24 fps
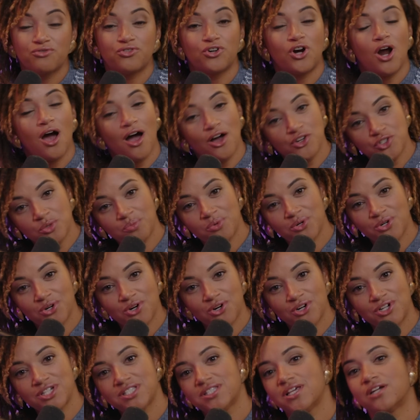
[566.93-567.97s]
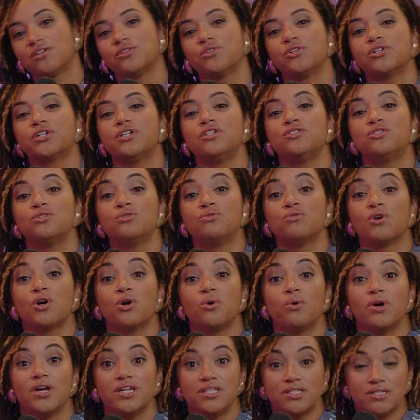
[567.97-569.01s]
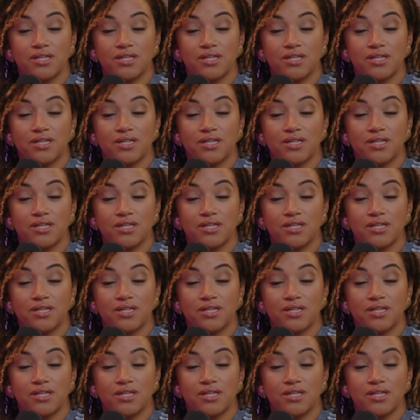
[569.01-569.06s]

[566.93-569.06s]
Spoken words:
for entrepreneurs that are looking to grow